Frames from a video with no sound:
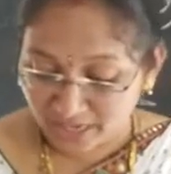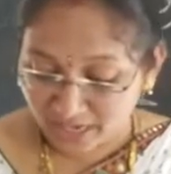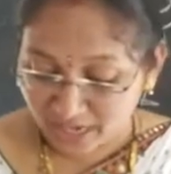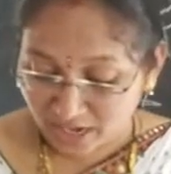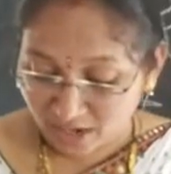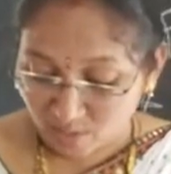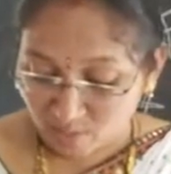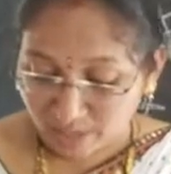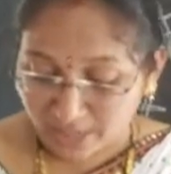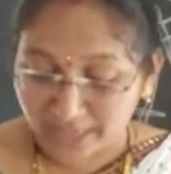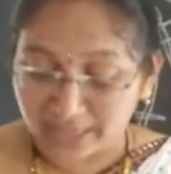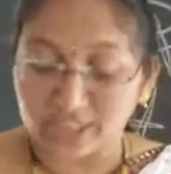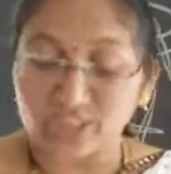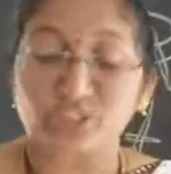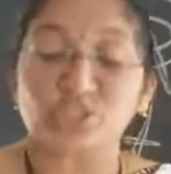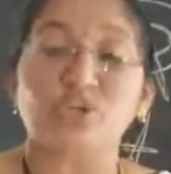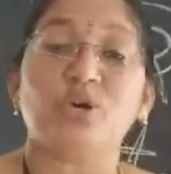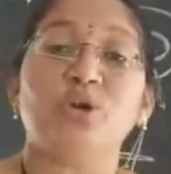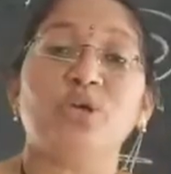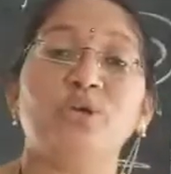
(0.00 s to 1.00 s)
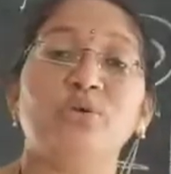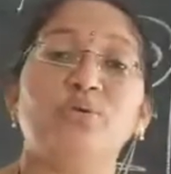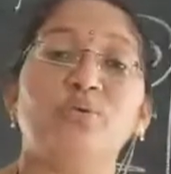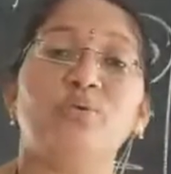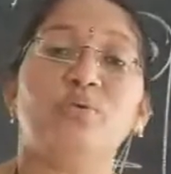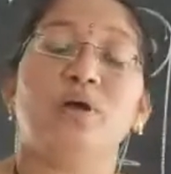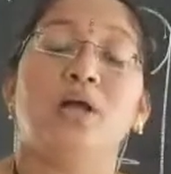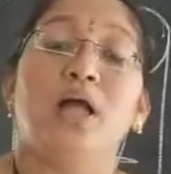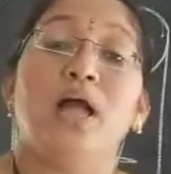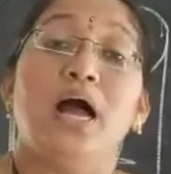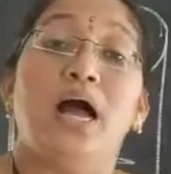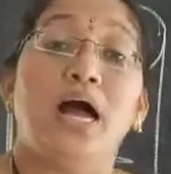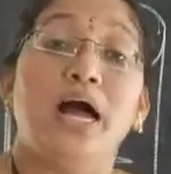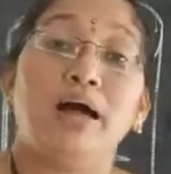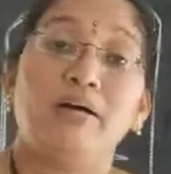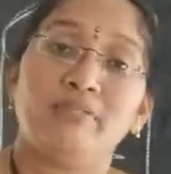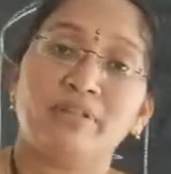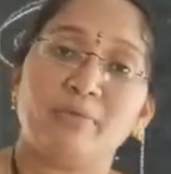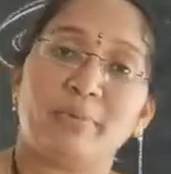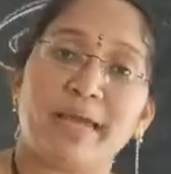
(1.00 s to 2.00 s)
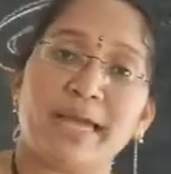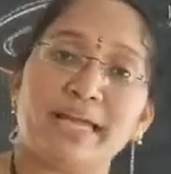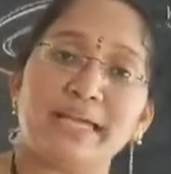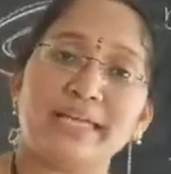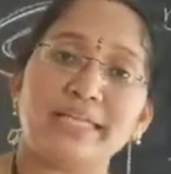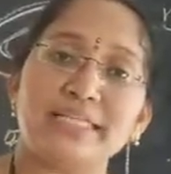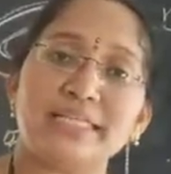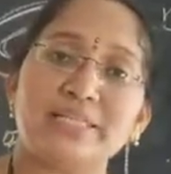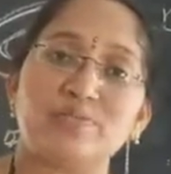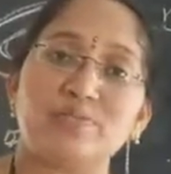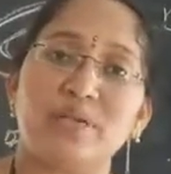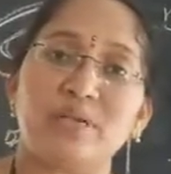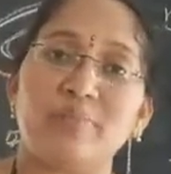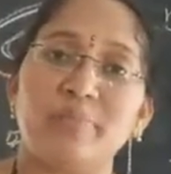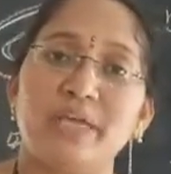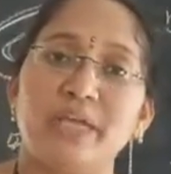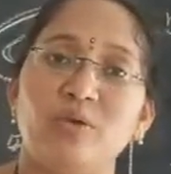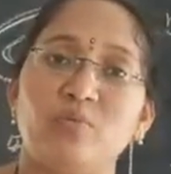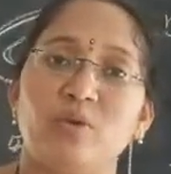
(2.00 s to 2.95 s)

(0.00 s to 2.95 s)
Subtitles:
Now I'll show you how the magnets will be,